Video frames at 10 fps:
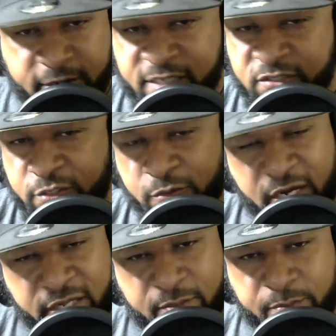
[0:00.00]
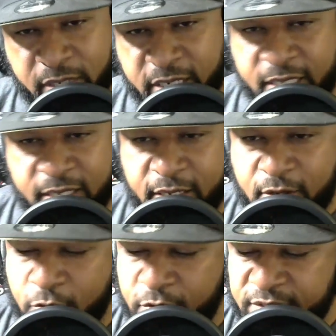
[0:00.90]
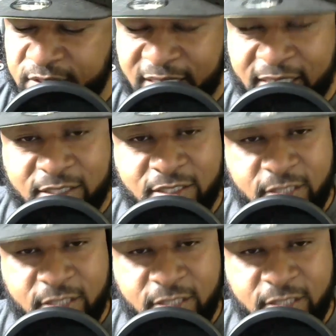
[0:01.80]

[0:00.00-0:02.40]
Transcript: there's no other player on the Saints